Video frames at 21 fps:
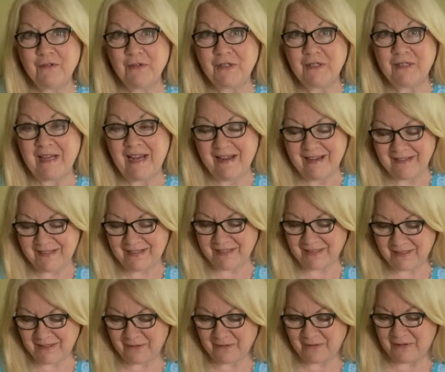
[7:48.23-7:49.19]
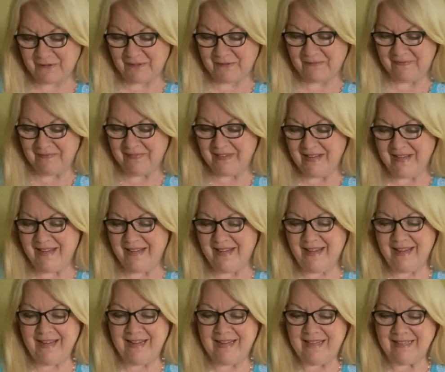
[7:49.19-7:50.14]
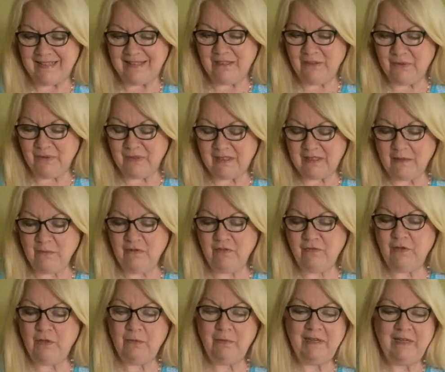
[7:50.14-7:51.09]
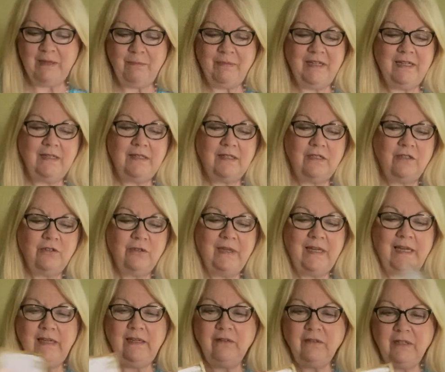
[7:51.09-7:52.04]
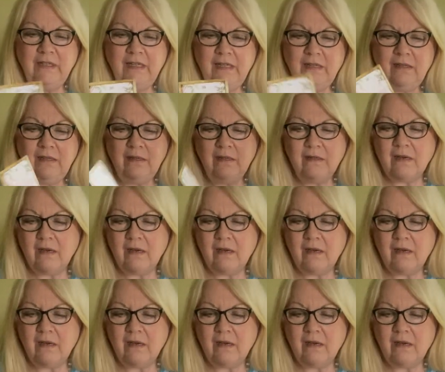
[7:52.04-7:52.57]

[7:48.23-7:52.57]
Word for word: Sag, it's so cool. So some of you may be still healing.